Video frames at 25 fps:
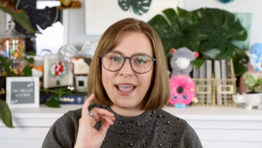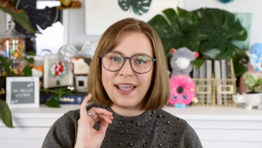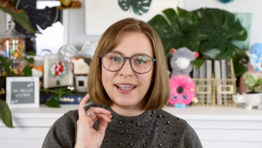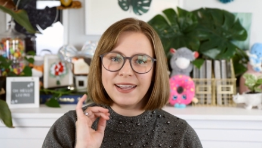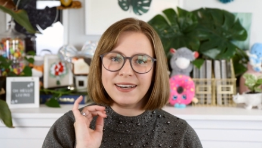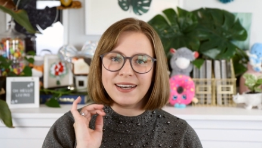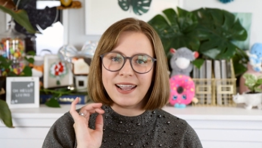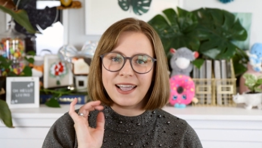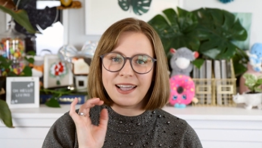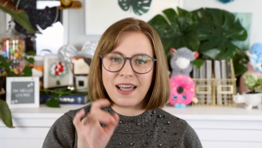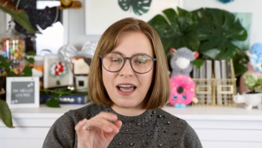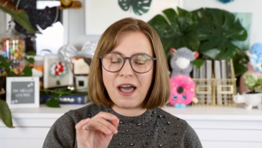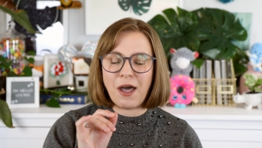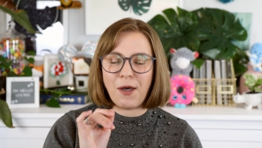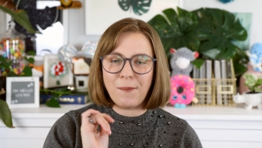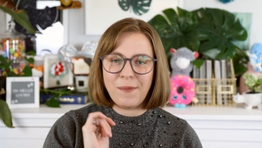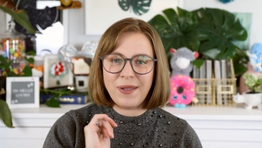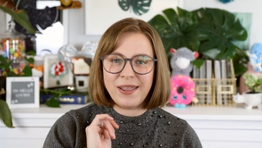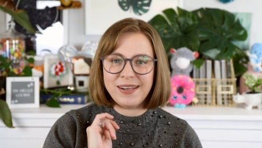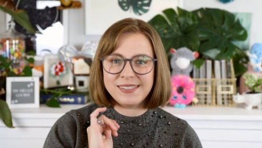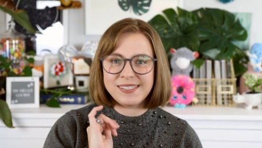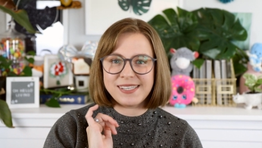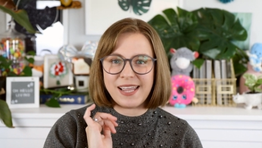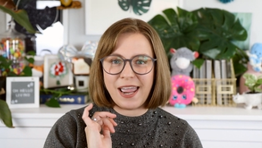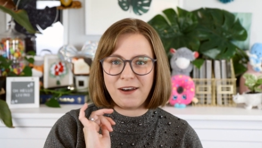and
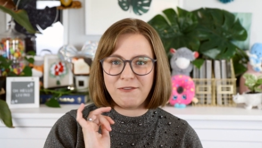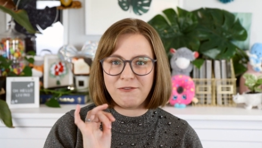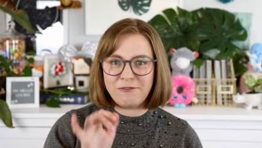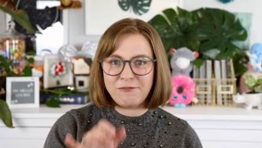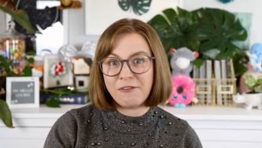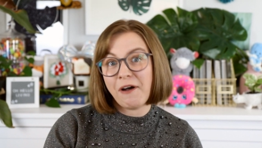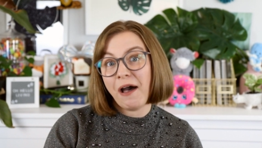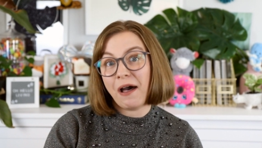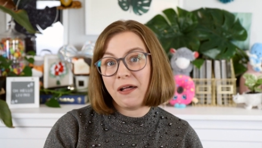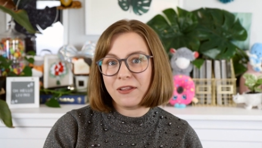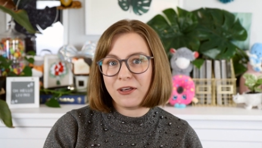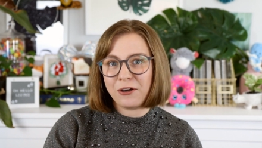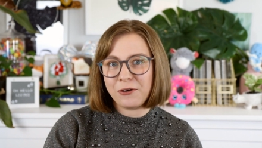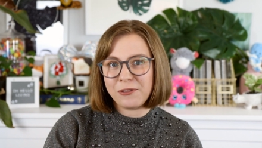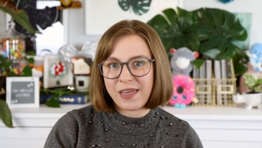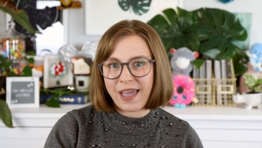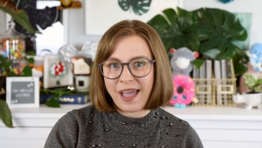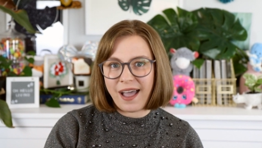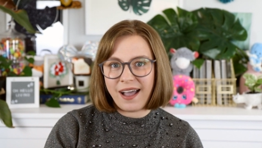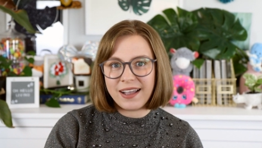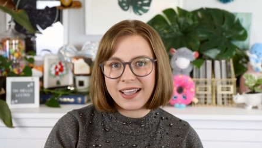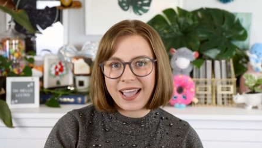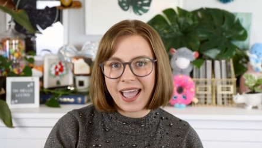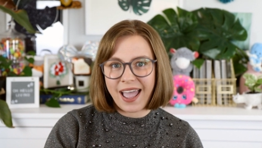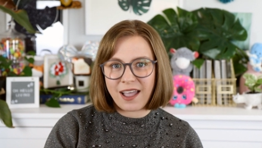comment and follow
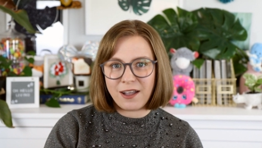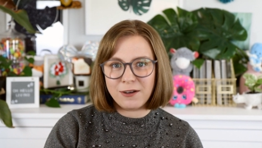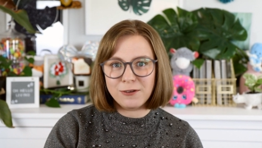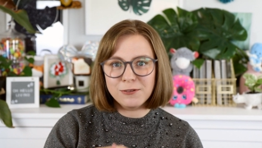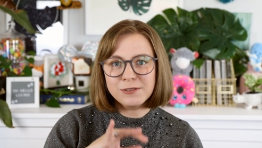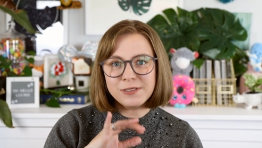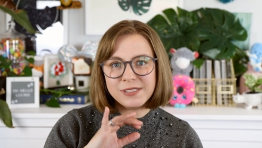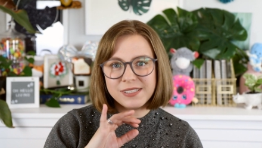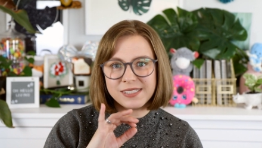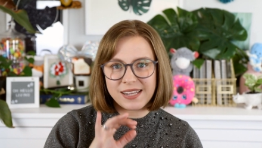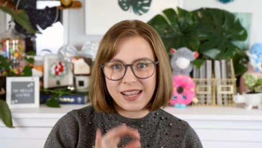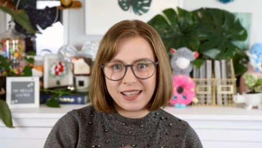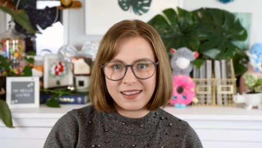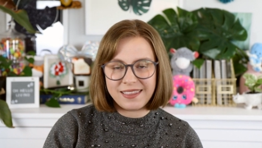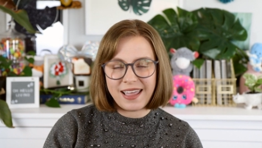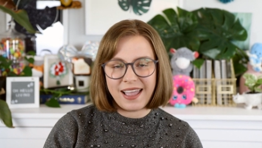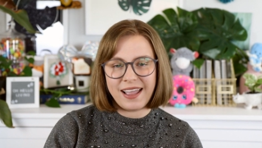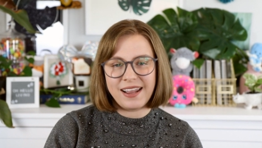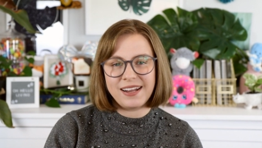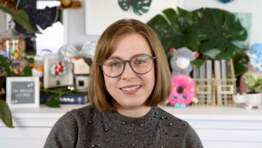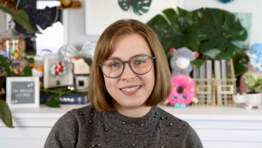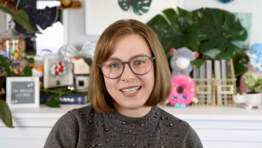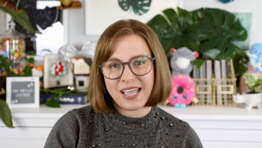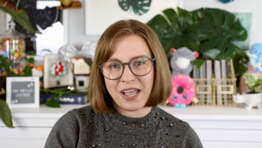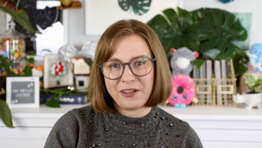that account, and
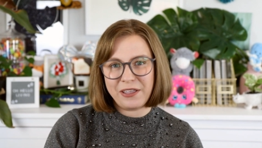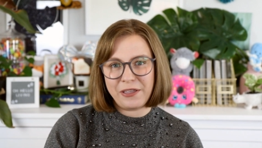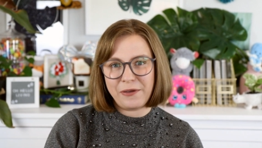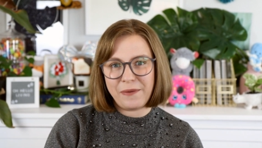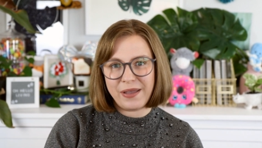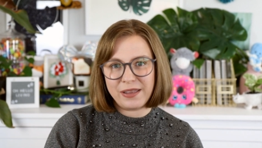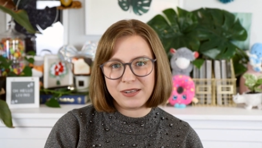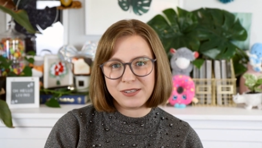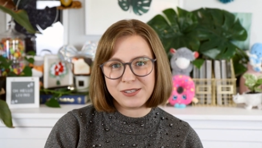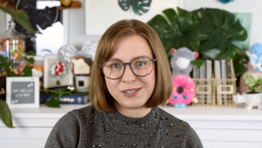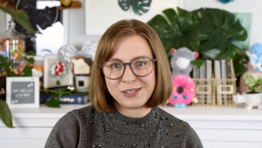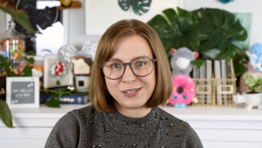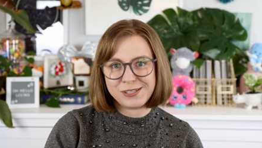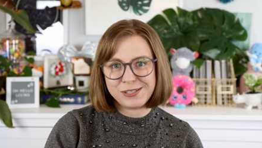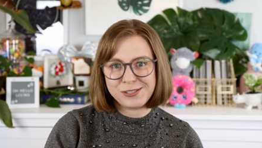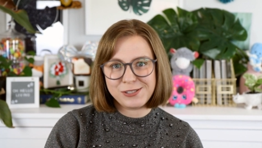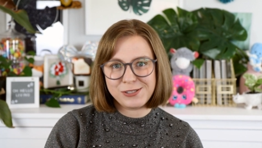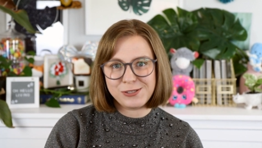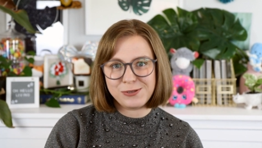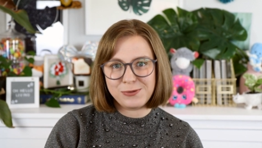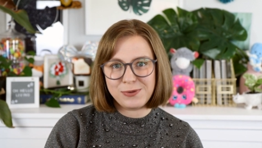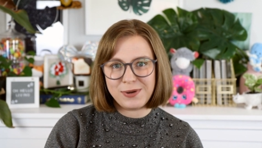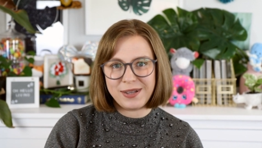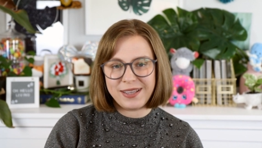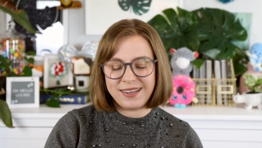that is how you enter
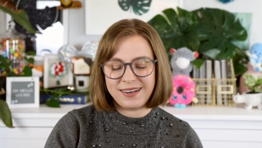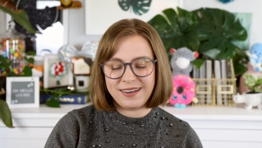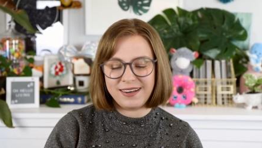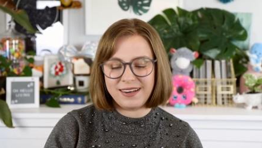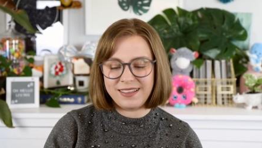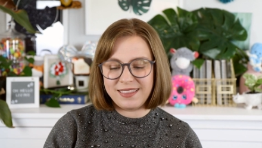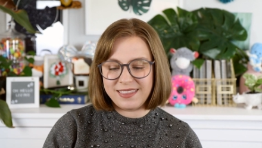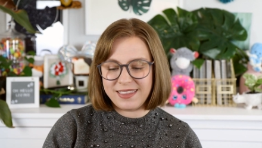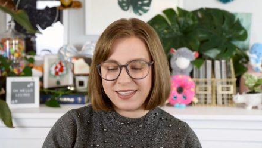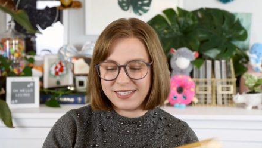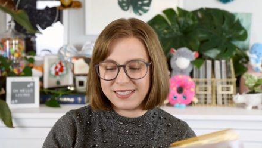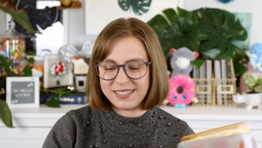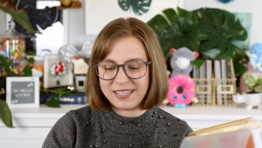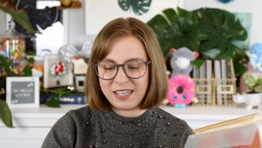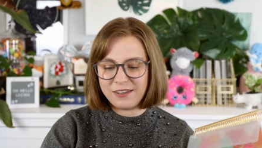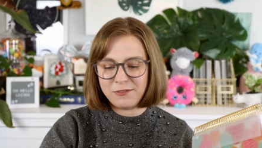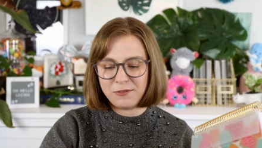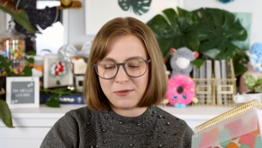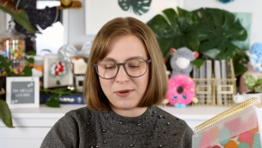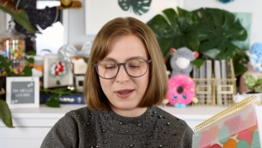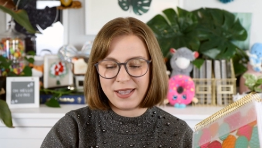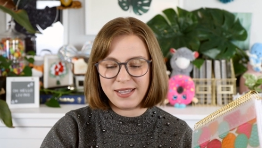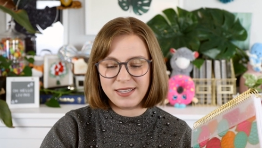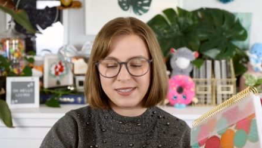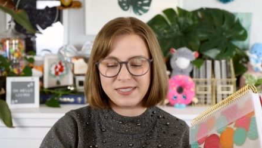to win this
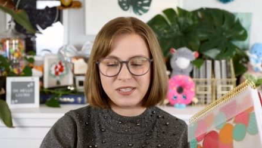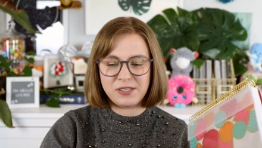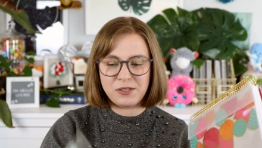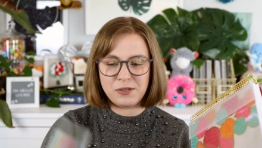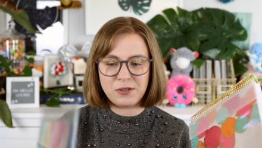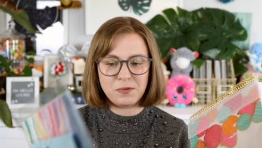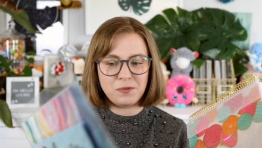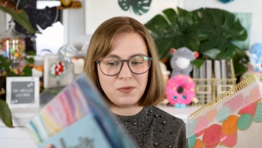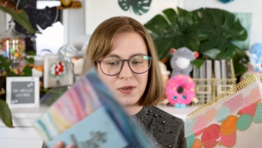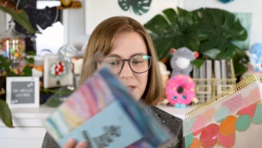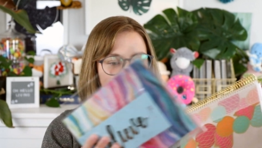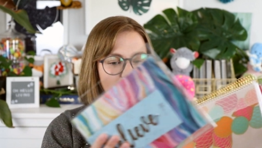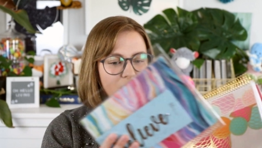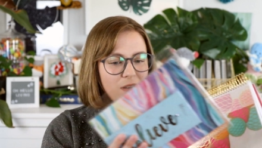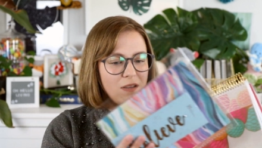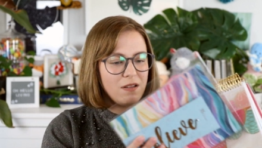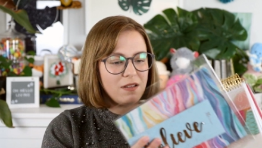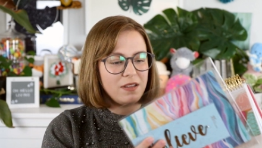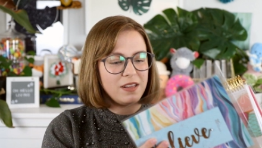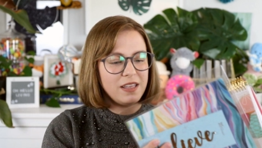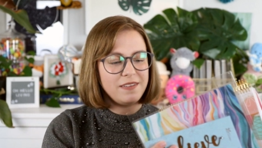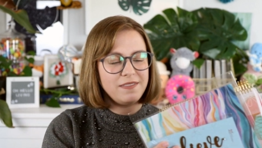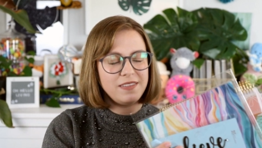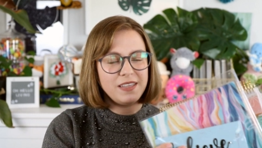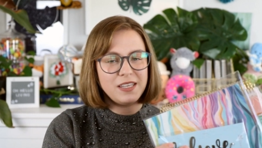giveaway. So you can win
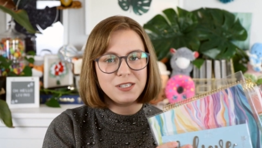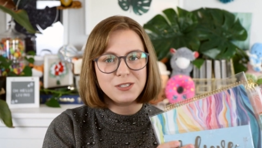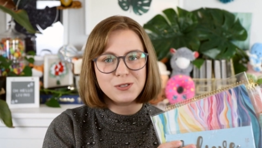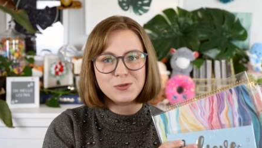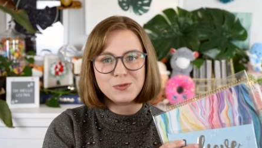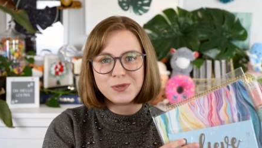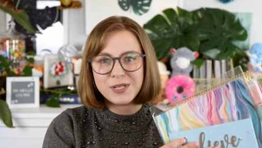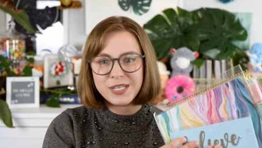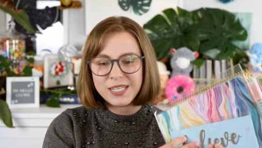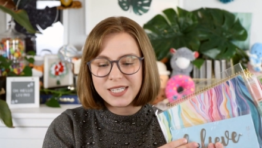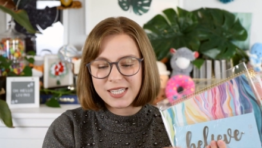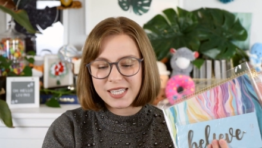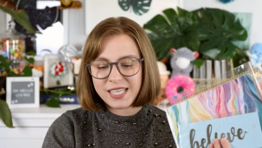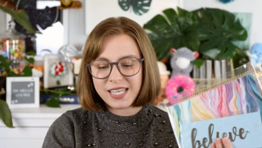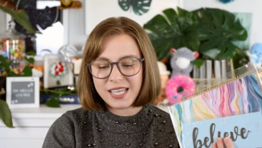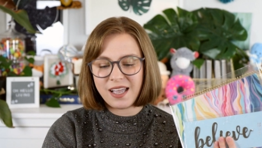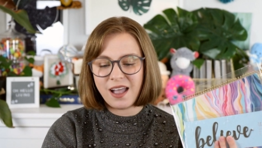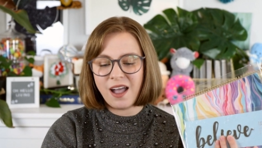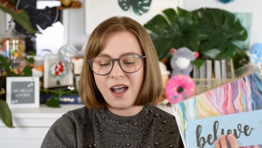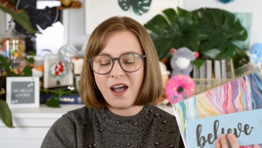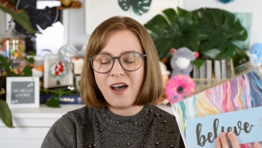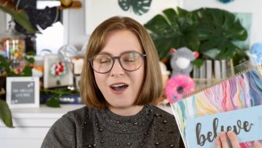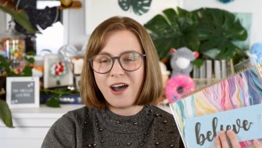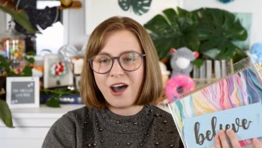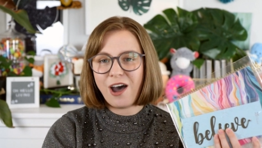all of these
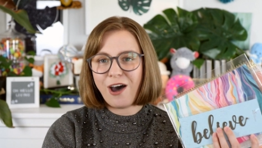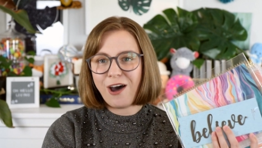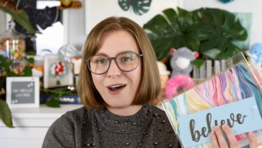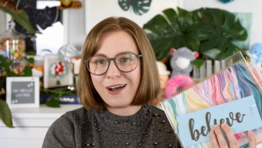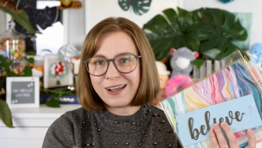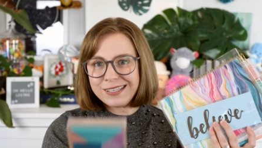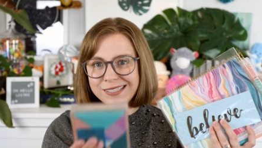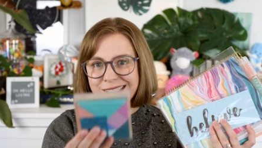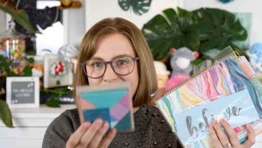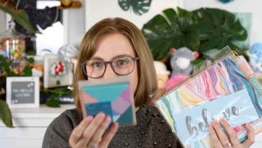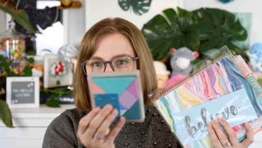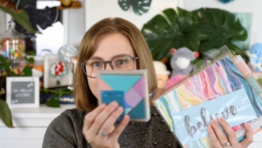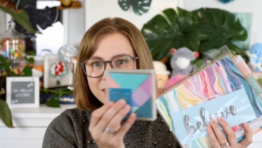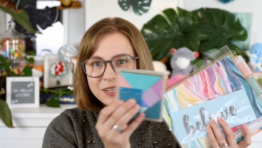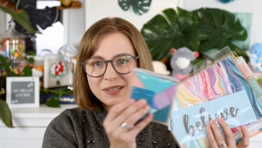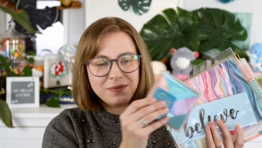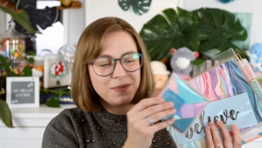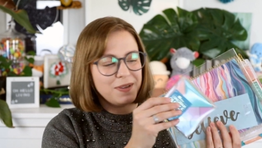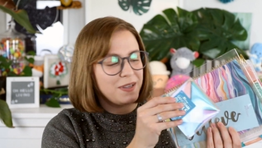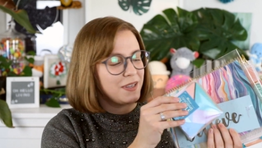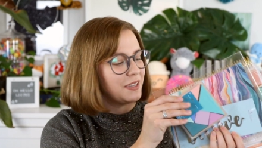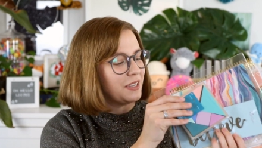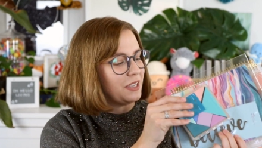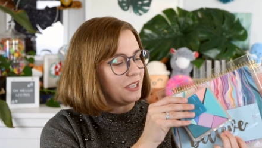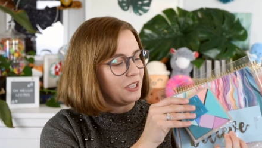really
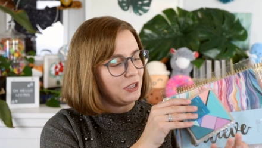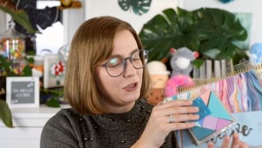awesome,